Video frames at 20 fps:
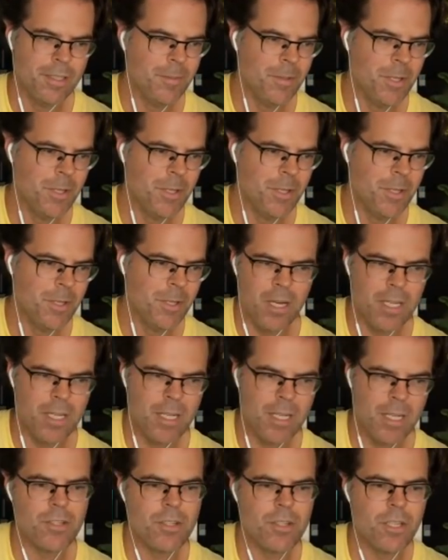I mean, you have
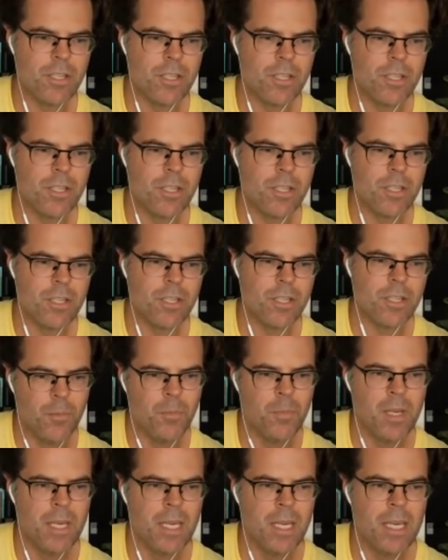Monsanto.
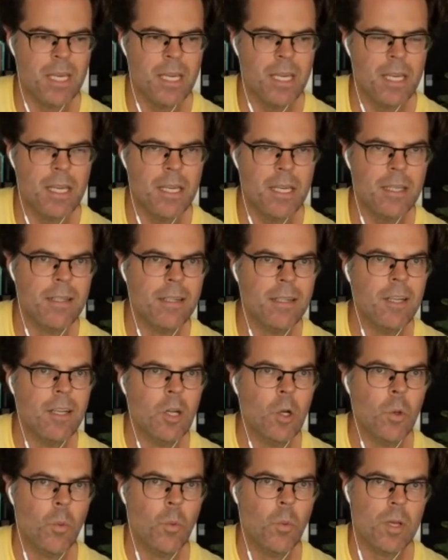So for
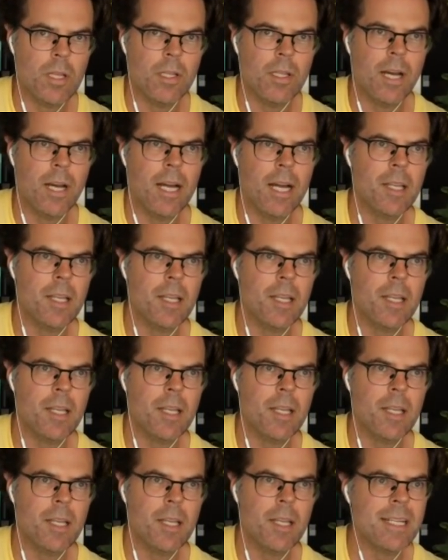me, with a lot of the
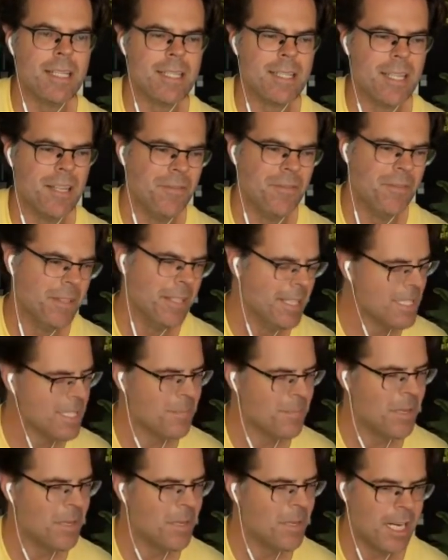patent stuff, it is
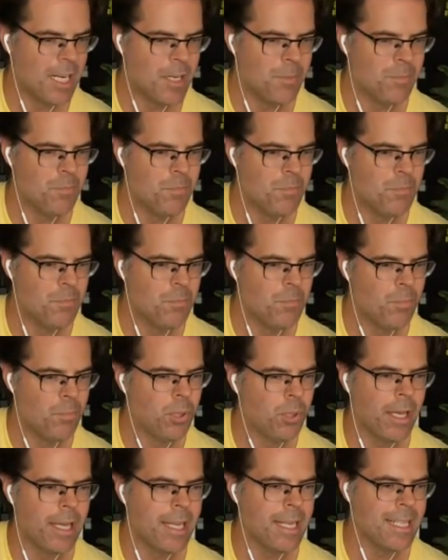about just kind of
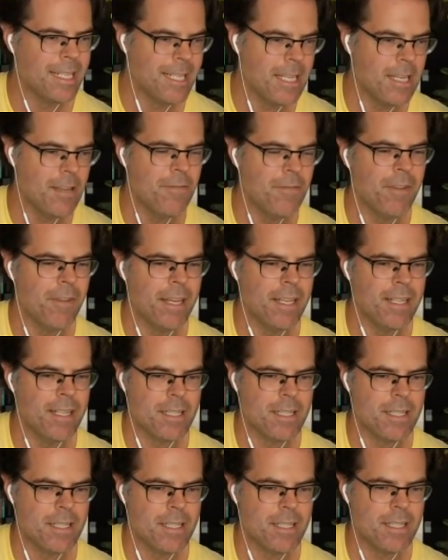playing
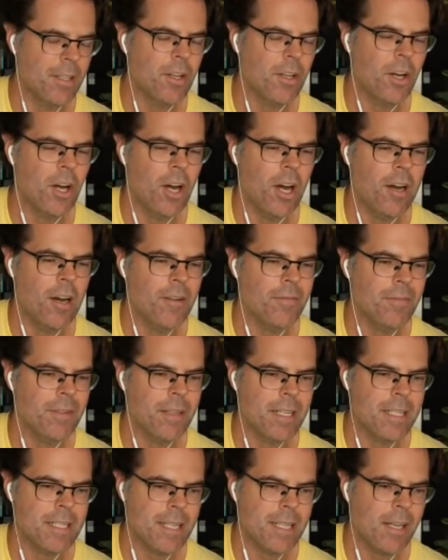defense rather than
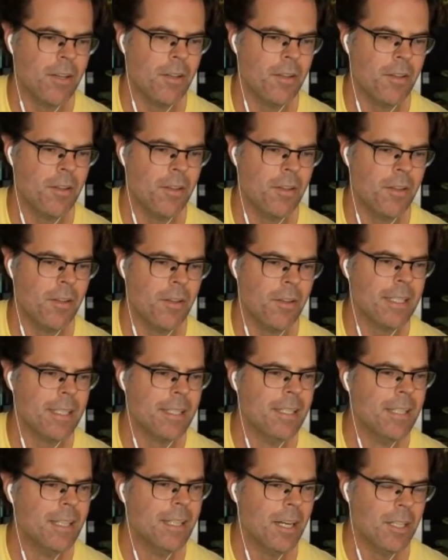offense. I don't
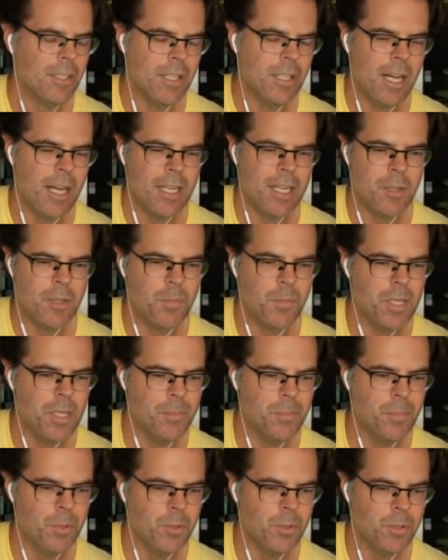think a lot of the
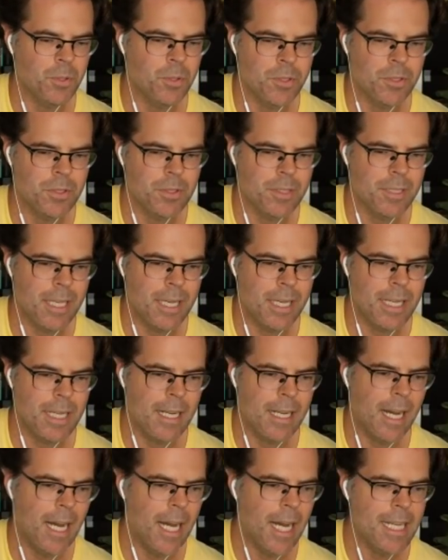people
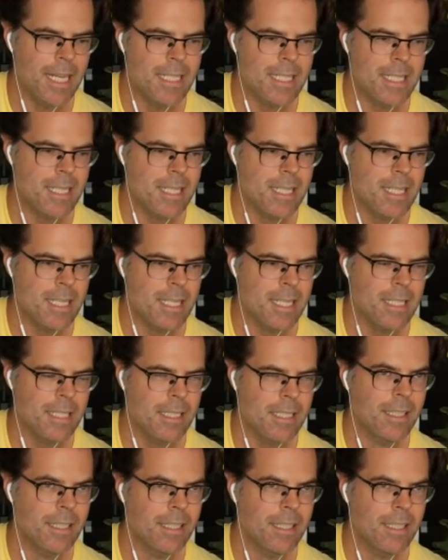that I
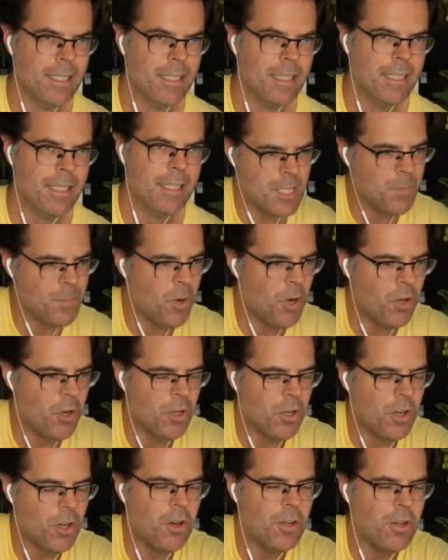see who are
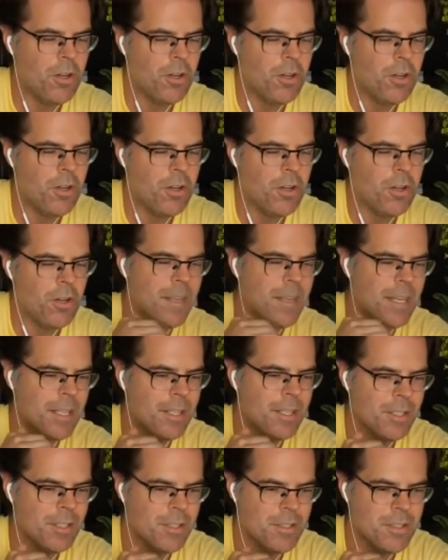like these small
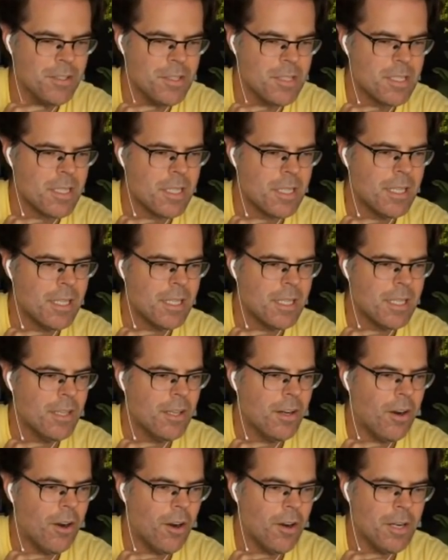cultivators
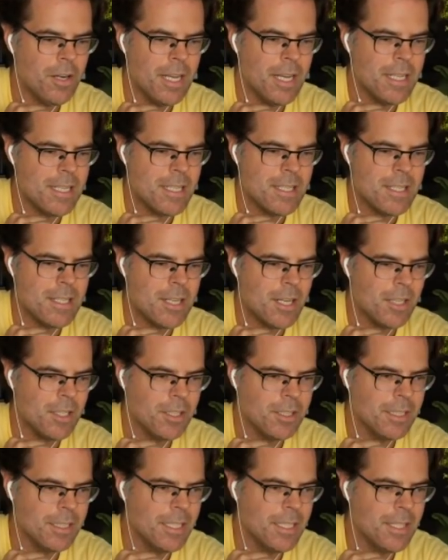are
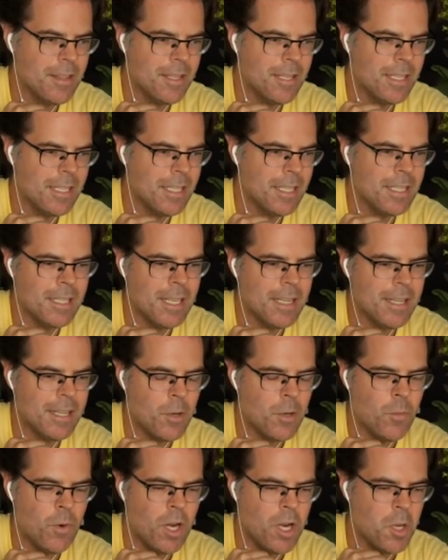necessarily thinking that
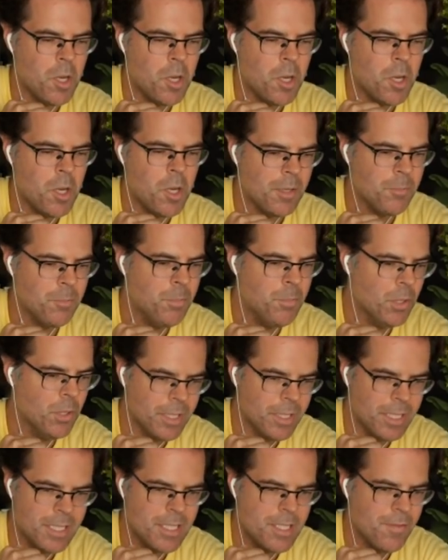they want to make
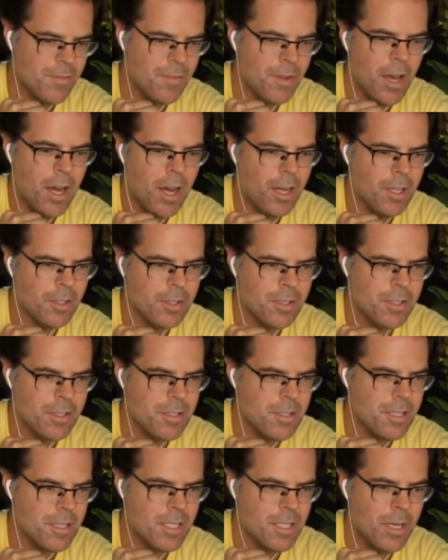billions of
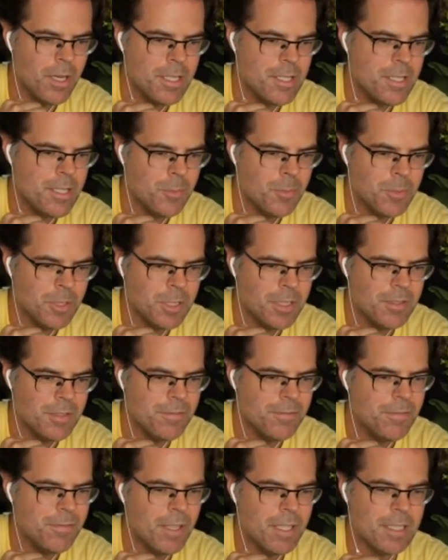dollars. They just don't want
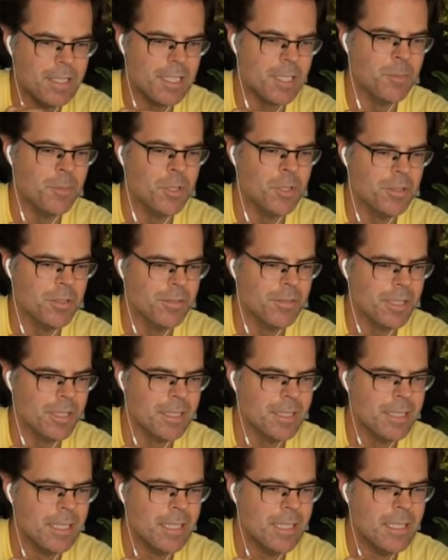someone to fuck them
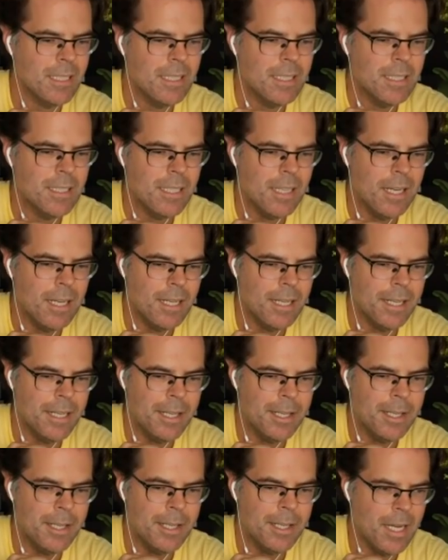over.
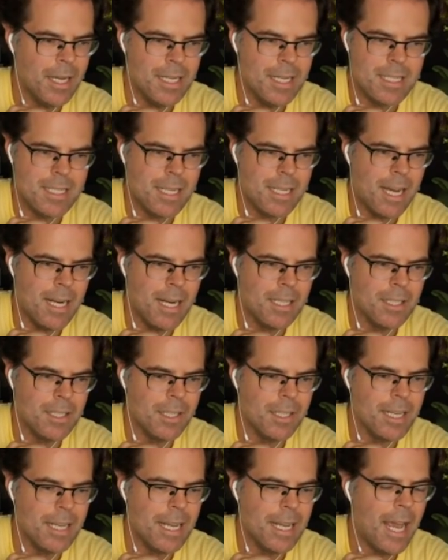Um, and it's
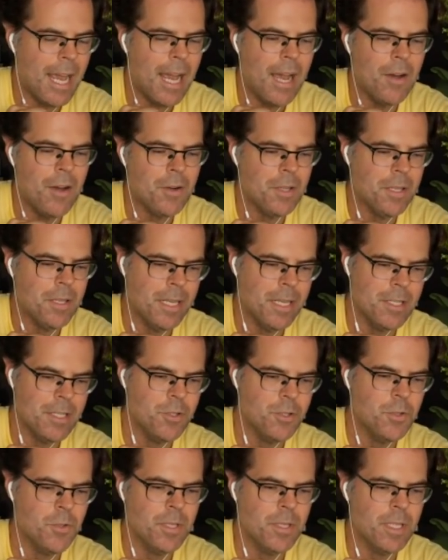kind of like, how do
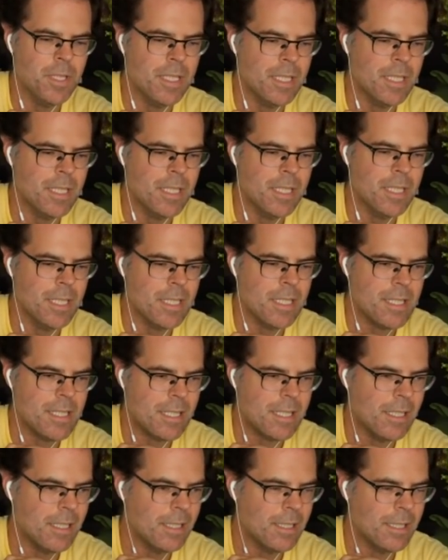they do this?
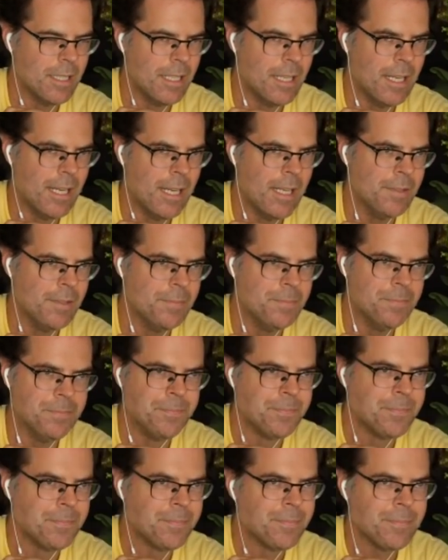And
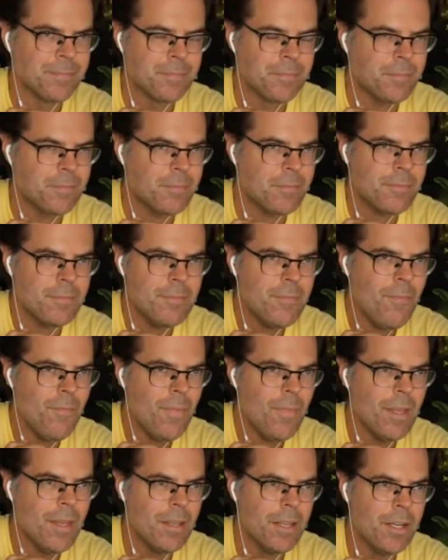and you
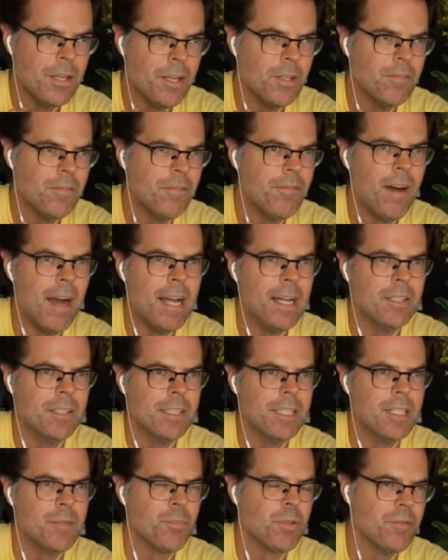know,
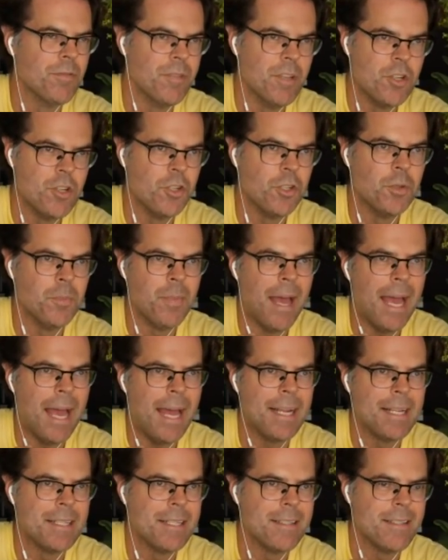filing provisional
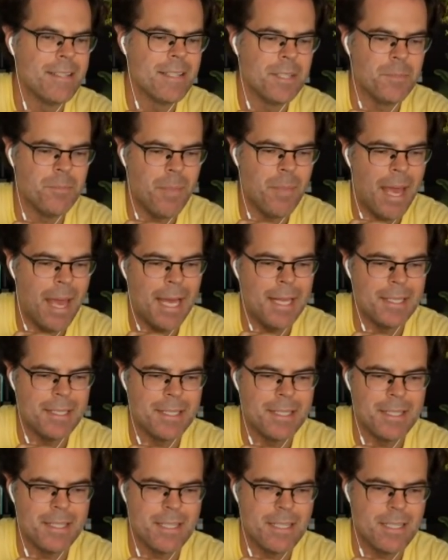patents and
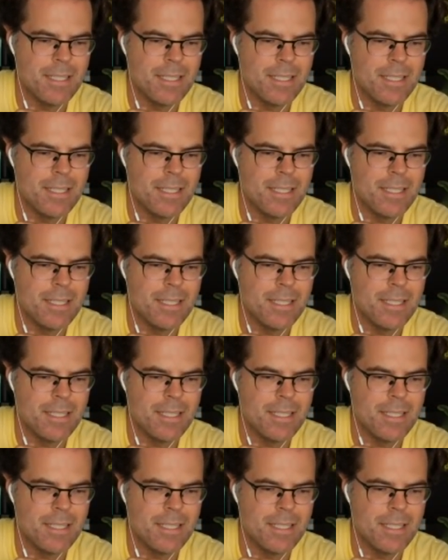patents.